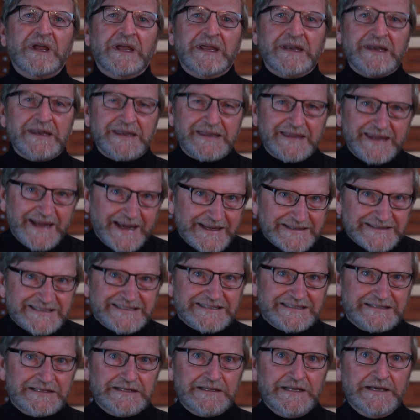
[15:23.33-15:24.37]

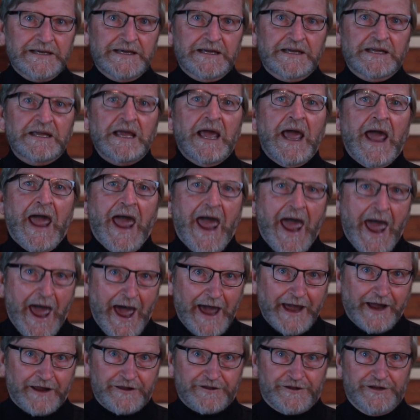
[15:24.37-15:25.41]
intensely
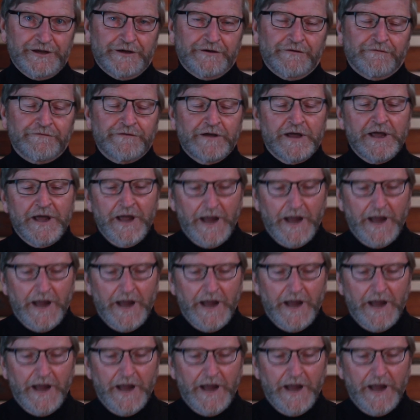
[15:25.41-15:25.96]
active